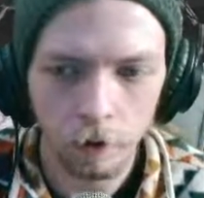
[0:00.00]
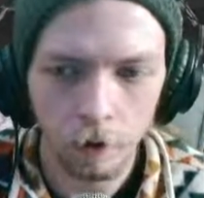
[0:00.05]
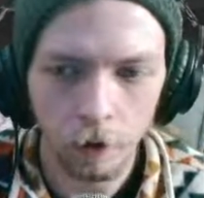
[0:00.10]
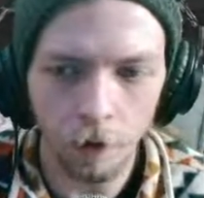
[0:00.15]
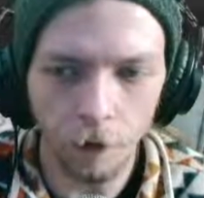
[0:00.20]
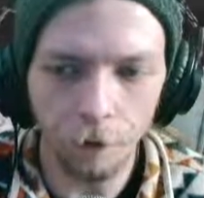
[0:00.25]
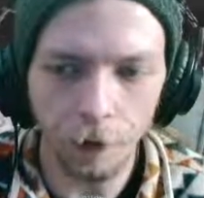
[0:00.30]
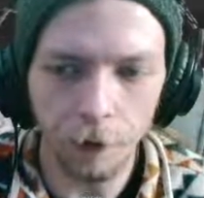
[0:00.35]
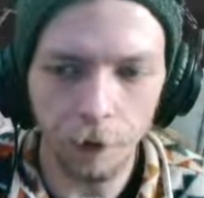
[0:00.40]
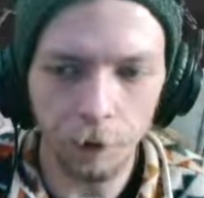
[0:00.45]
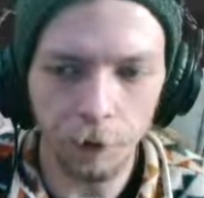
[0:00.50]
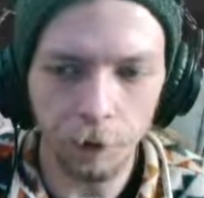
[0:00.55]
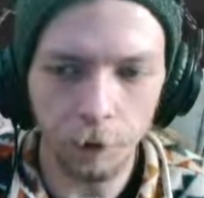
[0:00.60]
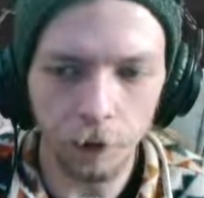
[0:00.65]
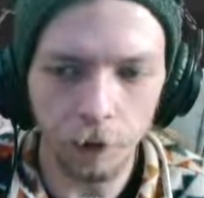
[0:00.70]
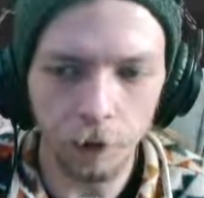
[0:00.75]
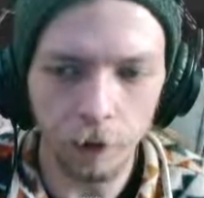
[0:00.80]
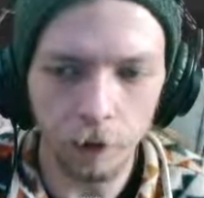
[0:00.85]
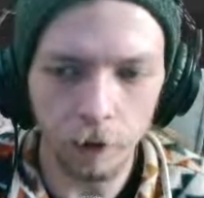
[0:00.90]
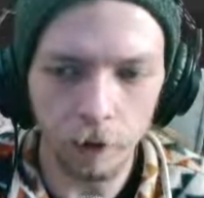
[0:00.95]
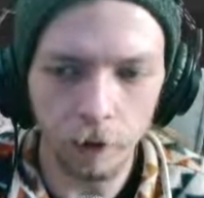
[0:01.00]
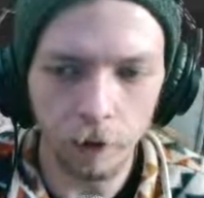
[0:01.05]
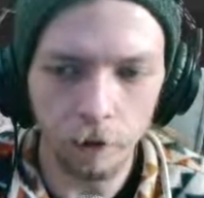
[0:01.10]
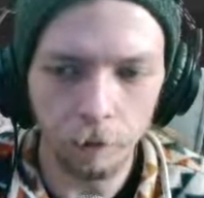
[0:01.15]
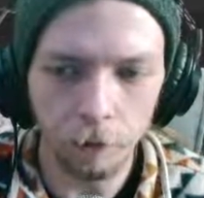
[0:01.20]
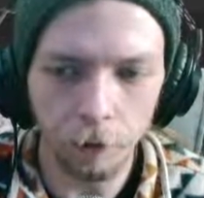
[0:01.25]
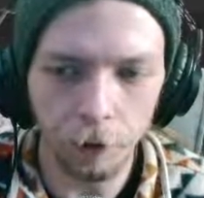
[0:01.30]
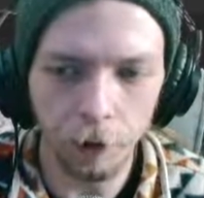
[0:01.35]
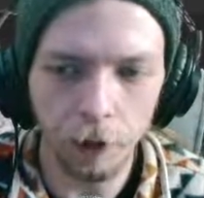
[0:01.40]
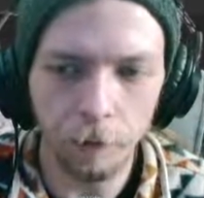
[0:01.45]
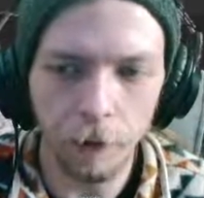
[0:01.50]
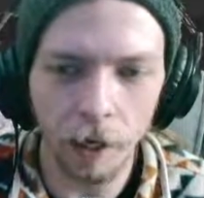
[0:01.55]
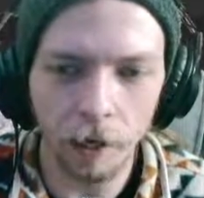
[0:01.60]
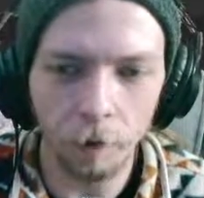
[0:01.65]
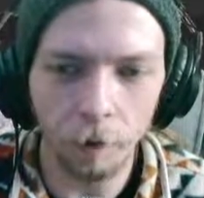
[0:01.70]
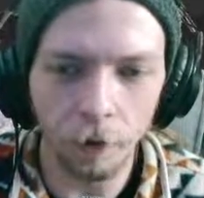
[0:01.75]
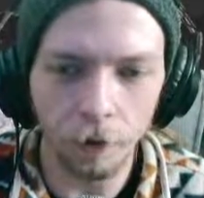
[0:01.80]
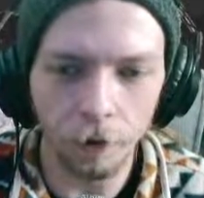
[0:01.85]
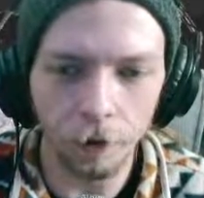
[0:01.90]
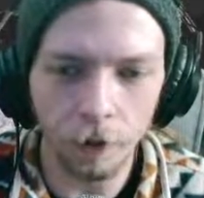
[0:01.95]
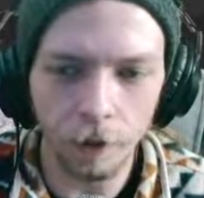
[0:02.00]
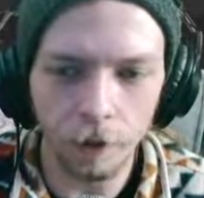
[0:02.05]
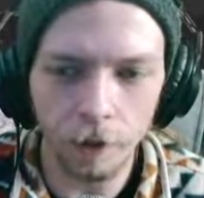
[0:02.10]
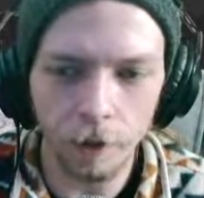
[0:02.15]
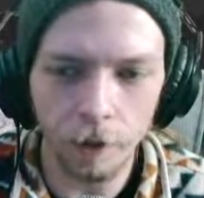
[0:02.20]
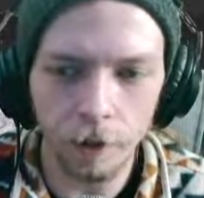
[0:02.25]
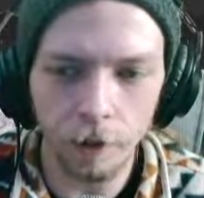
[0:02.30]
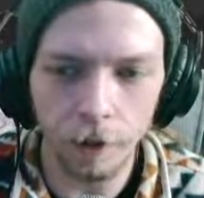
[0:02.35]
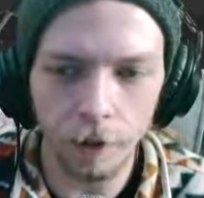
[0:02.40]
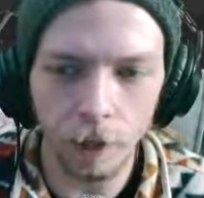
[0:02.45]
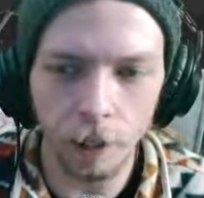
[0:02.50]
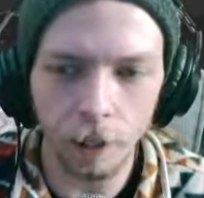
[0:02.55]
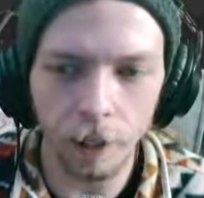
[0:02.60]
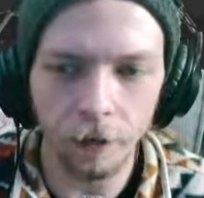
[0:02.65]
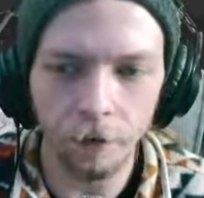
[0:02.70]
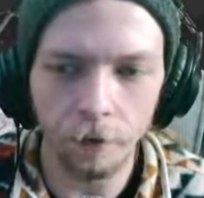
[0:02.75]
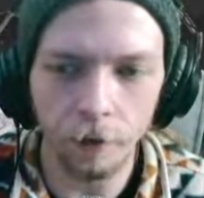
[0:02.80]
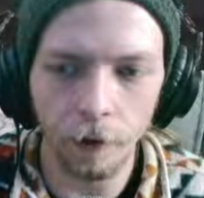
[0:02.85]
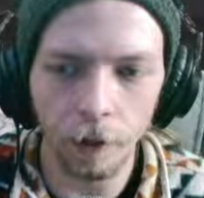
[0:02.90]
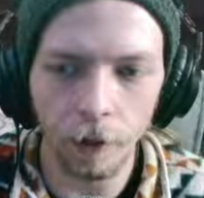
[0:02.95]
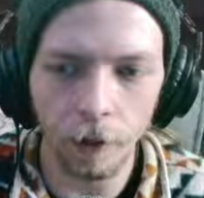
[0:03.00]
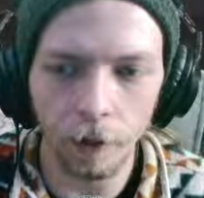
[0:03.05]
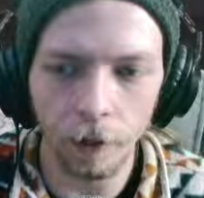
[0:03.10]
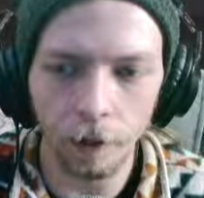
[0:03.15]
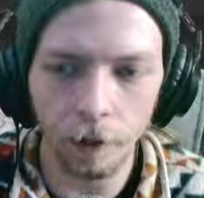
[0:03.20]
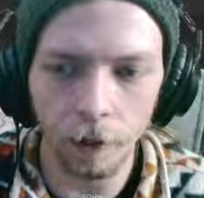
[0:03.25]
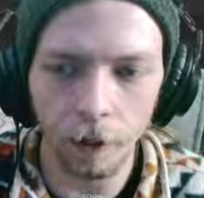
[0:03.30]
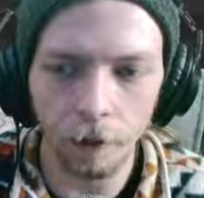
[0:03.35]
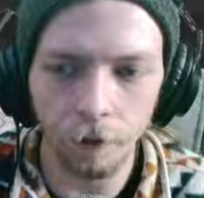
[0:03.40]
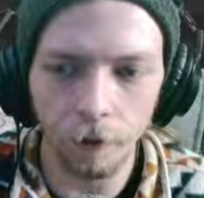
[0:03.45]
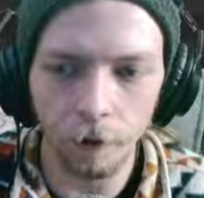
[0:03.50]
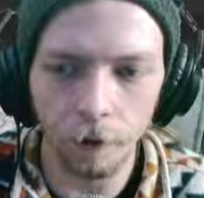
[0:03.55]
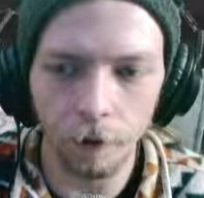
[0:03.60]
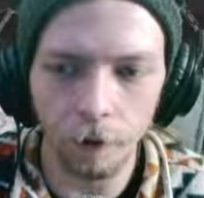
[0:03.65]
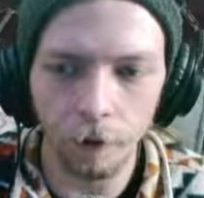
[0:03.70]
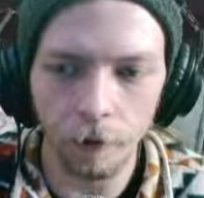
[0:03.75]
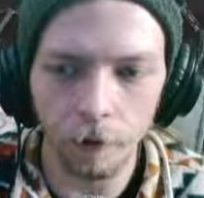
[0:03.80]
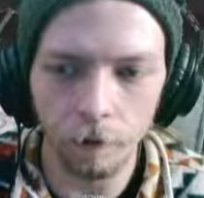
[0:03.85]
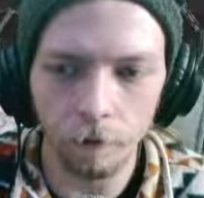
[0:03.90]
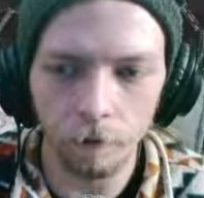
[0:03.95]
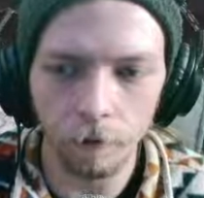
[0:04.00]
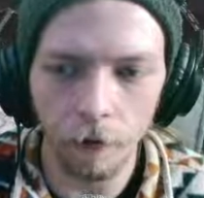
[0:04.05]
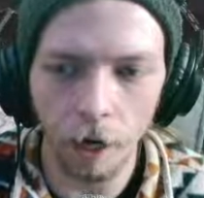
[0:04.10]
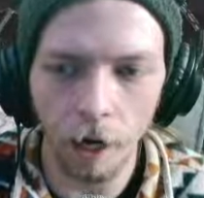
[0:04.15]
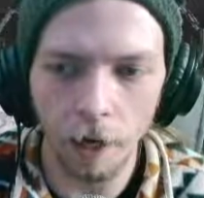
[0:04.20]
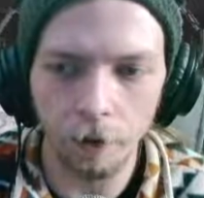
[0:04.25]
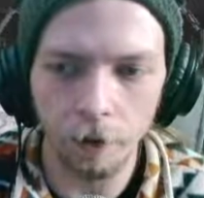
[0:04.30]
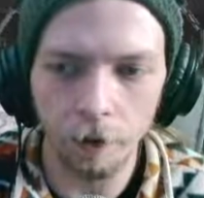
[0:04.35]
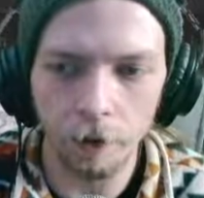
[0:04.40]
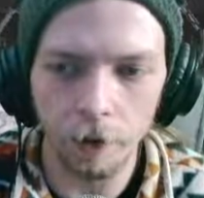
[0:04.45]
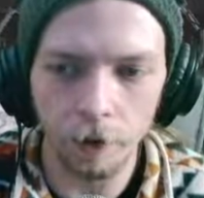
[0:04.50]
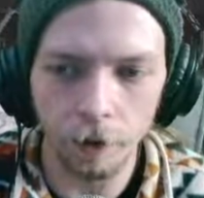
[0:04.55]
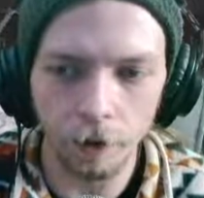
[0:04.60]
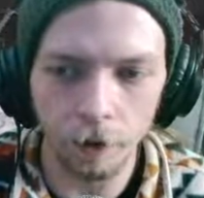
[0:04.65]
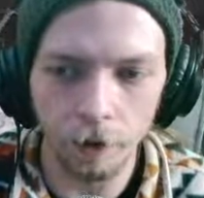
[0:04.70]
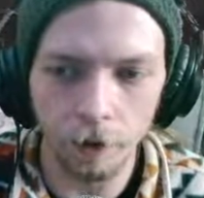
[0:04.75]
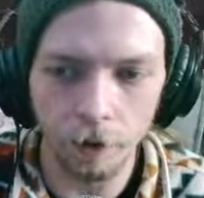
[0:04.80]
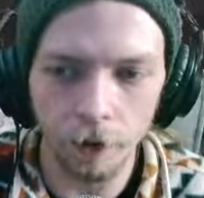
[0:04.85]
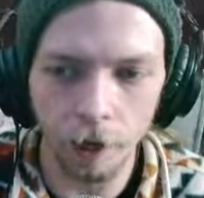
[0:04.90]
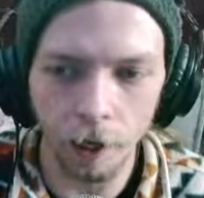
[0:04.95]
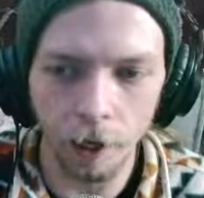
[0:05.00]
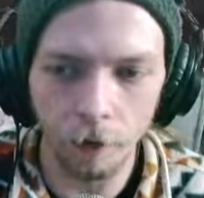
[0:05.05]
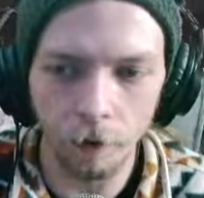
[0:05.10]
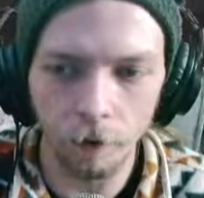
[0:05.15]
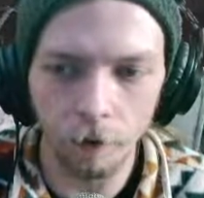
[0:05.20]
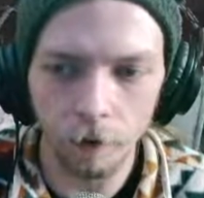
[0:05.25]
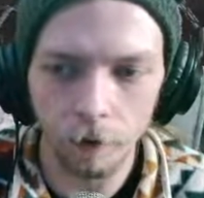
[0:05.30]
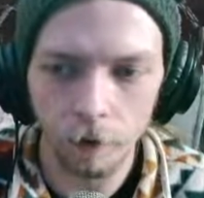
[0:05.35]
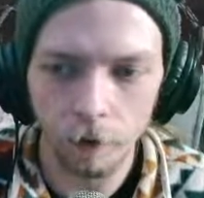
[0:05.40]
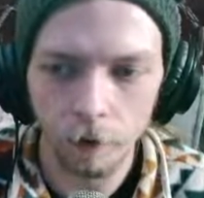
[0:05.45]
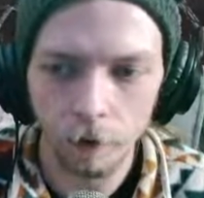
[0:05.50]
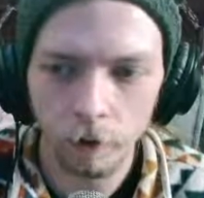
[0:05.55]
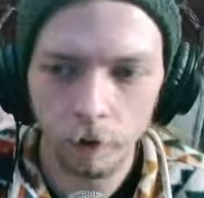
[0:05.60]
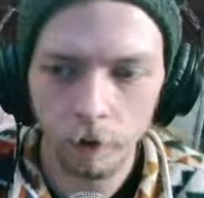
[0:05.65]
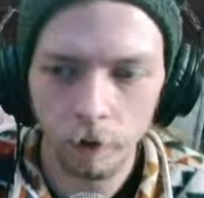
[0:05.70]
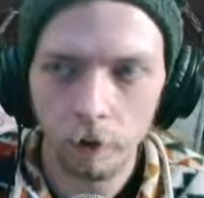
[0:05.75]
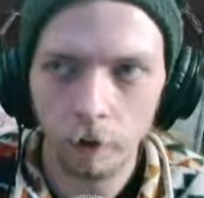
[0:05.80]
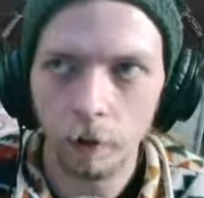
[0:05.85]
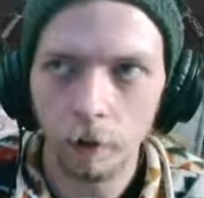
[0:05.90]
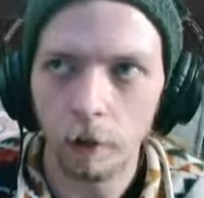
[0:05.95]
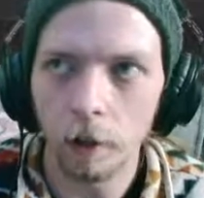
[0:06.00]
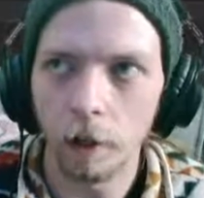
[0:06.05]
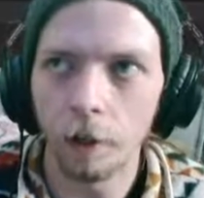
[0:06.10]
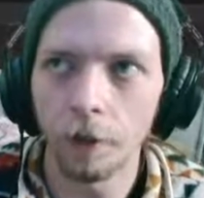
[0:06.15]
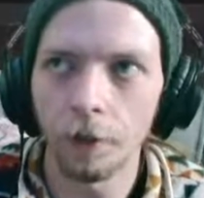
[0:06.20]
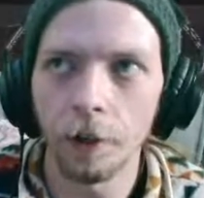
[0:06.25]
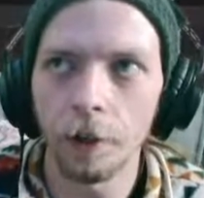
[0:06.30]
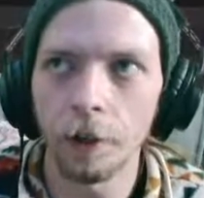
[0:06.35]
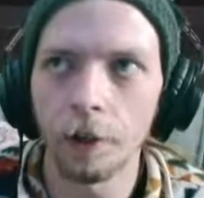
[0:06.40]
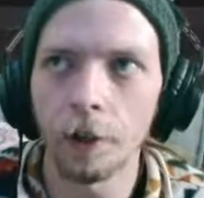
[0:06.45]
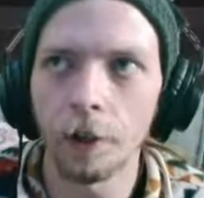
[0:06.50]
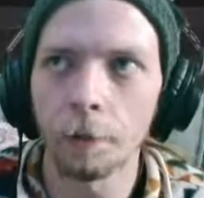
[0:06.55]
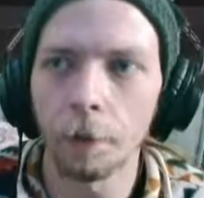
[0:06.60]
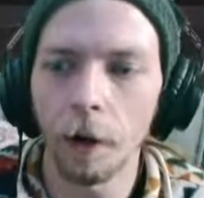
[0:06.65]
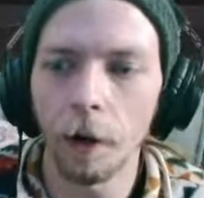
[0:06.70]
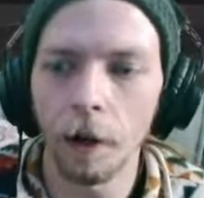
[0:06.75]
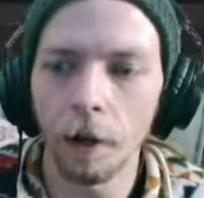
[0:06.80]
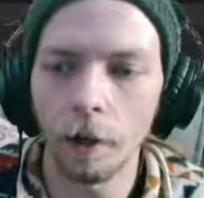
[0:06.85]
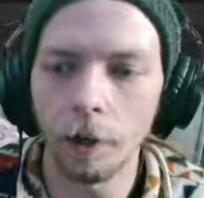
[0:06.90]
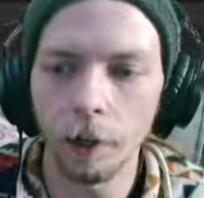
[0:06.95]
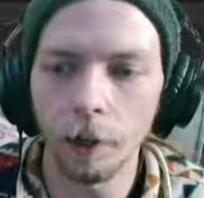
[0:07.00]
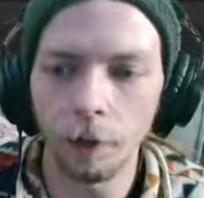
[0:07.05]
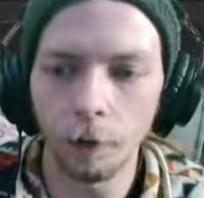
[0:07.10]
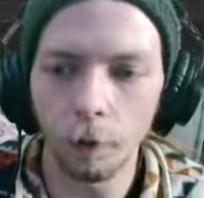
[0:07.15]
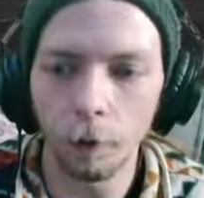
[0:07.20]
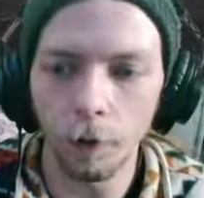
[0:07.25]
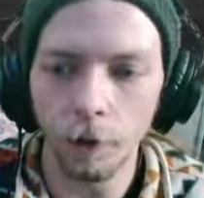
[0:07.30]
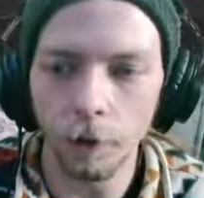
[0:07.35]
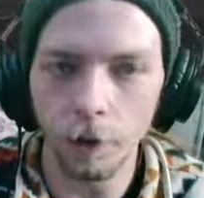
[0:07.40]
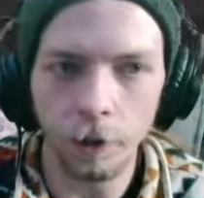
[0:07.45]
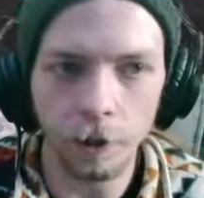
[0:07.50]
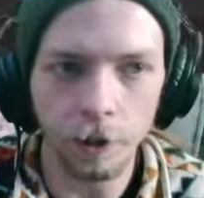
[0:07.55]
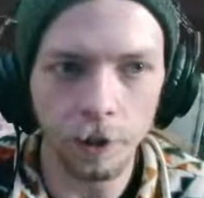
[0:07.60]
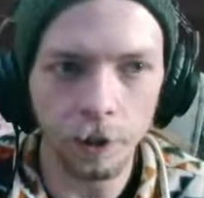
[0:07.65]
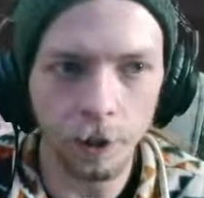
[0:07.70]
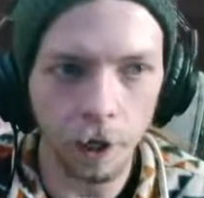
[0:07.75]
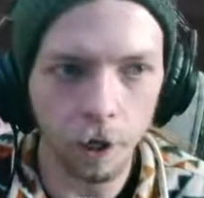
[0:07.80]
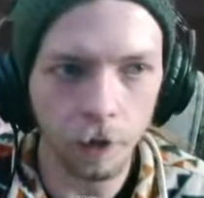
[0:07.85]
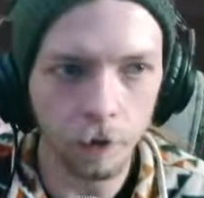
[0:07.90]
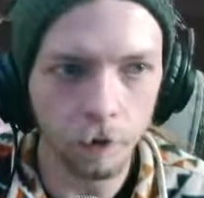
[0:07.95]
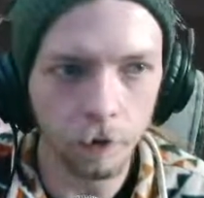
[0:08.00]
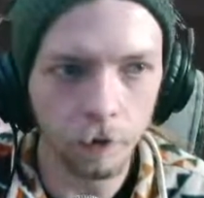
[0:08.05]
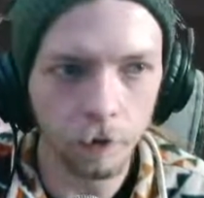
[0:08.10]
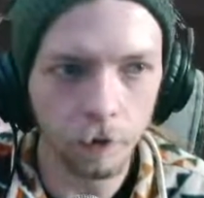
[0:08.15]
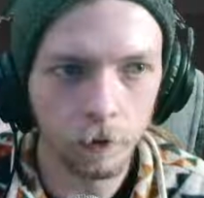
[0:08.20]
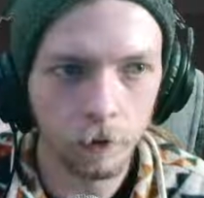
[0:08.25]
I forget which one it is. But you can make one of these and give your actors this channel, and then your pawn ignores this channel.